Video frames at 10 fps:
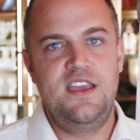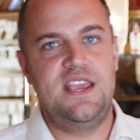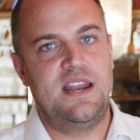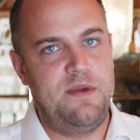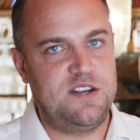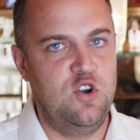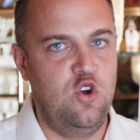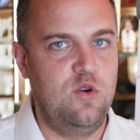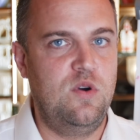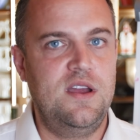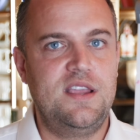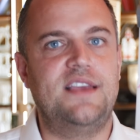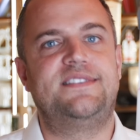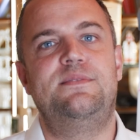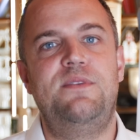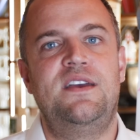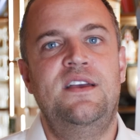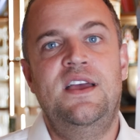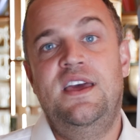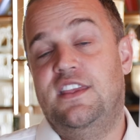You get a much loyal customer
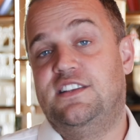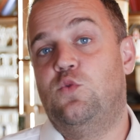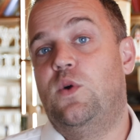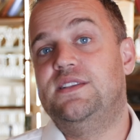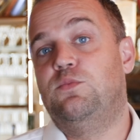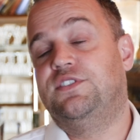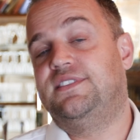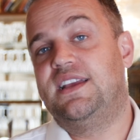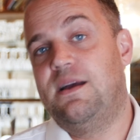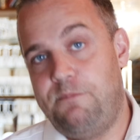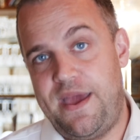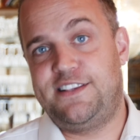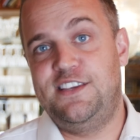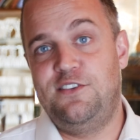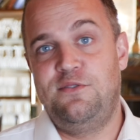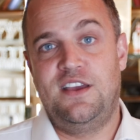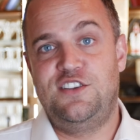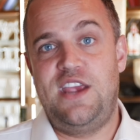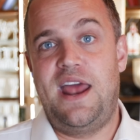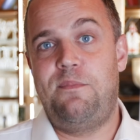that always wants to come back to you,
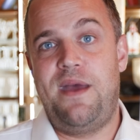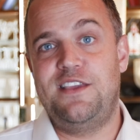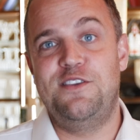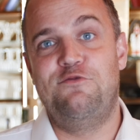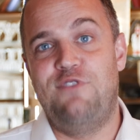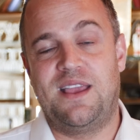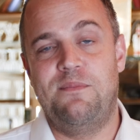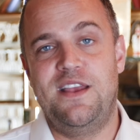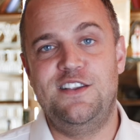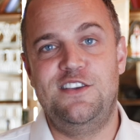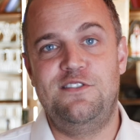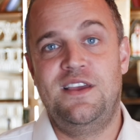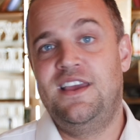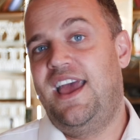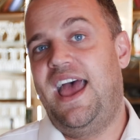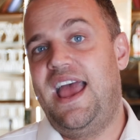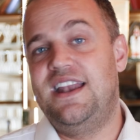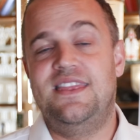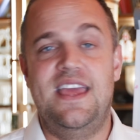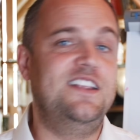shout about you, recommend you,
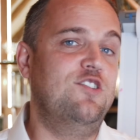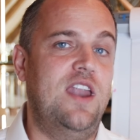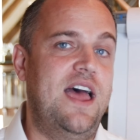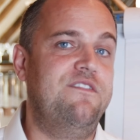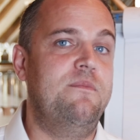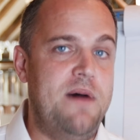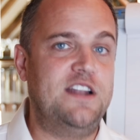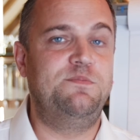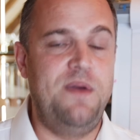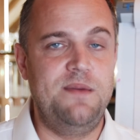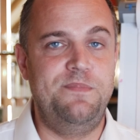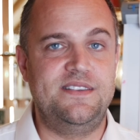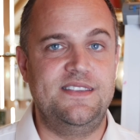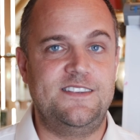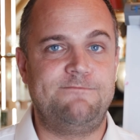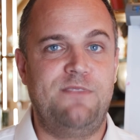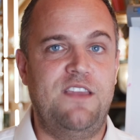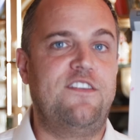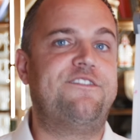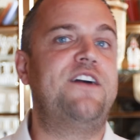and then you'll have a much better business.
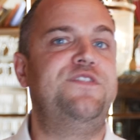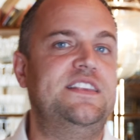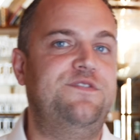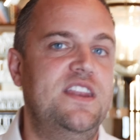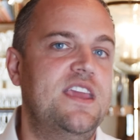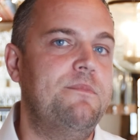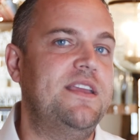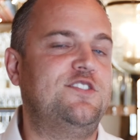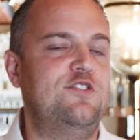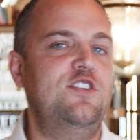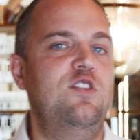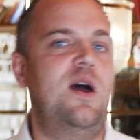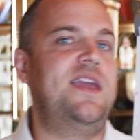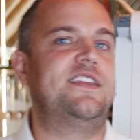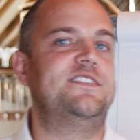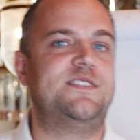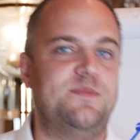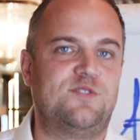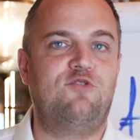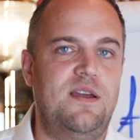If you've loved this video, make sure you like and
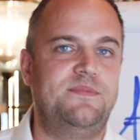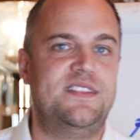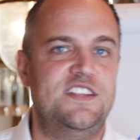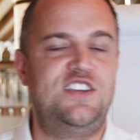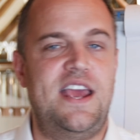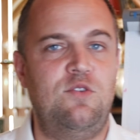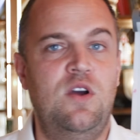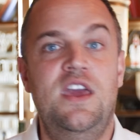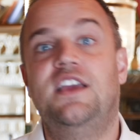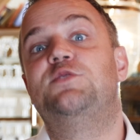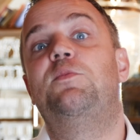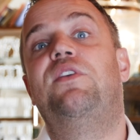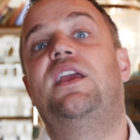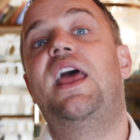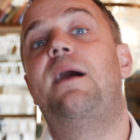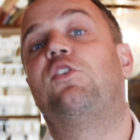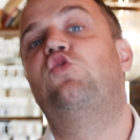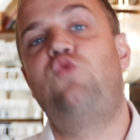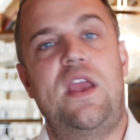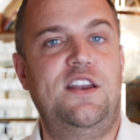subscribe to the channel because we're bringing out
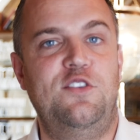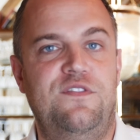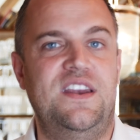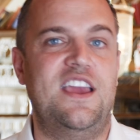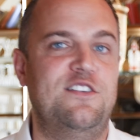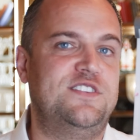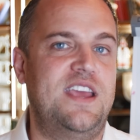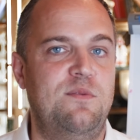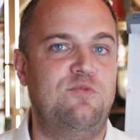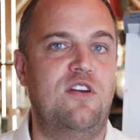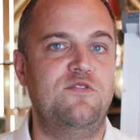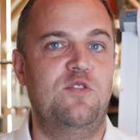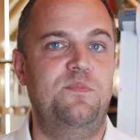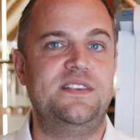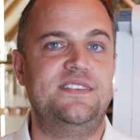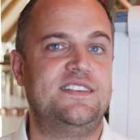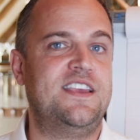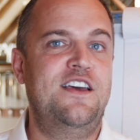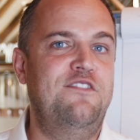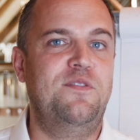great new videos to help grow your business
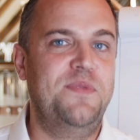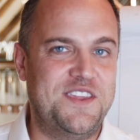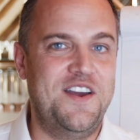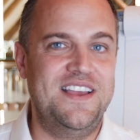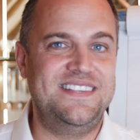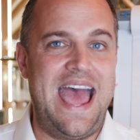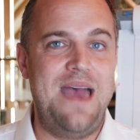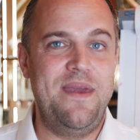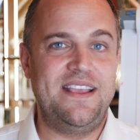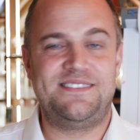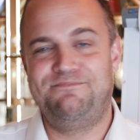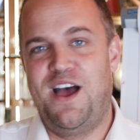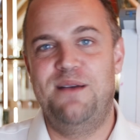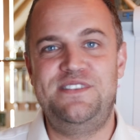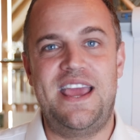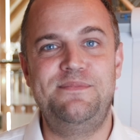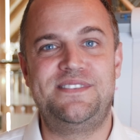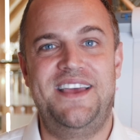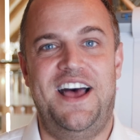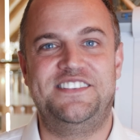from the guys at Amex. I'm
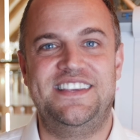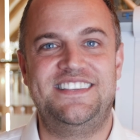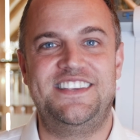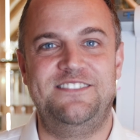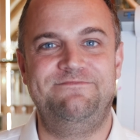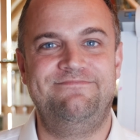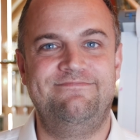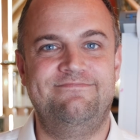James, I'll see you soon.